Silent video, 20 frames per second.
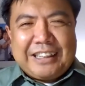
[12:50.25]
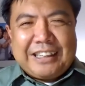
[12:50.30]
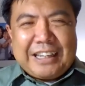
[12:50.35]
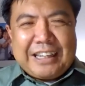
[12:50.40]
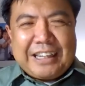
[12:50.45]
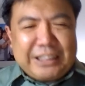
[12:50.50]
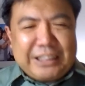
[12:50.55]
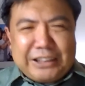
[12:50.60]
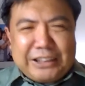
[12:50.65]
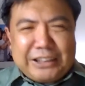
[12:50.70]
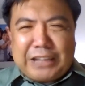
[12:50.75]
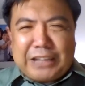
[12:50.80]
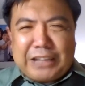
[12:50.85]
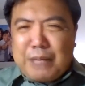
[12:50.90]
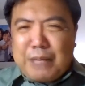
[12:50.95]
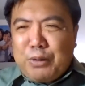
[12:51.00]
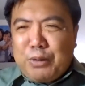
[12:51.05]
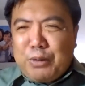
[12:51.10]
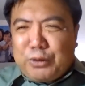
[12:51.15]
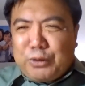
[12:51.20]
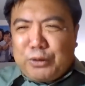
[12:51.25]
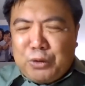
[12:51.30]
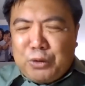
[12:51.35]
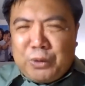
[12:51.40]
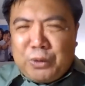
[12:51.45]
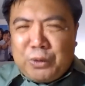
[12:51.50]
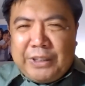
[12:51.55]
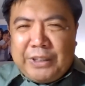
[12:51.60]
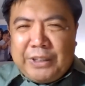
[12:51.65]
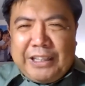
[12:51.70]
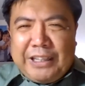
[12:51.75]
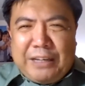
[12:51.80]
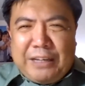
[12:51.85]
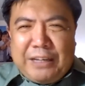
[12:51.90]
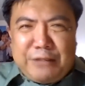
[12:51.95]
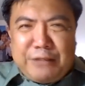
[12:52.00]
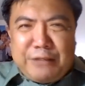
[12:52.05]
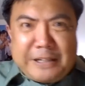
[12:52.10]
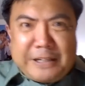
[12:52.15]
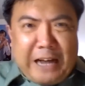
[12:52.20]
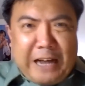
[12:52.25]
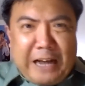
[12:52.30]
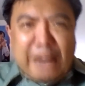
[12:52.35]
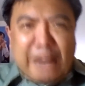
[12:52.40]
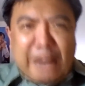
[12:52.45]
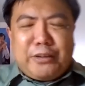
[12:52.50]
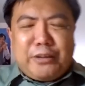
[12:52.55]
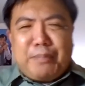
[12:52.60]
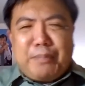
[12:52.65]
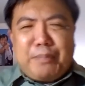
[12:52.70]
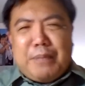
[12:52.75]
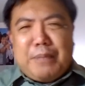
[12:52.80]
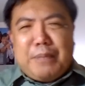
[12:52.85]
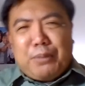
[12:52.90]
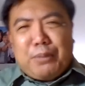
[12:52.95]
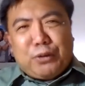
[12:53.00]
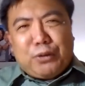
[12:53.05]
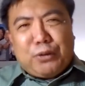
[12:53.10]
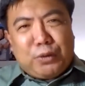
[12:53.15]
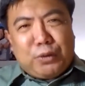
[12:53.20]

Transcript: And he is able to even gather people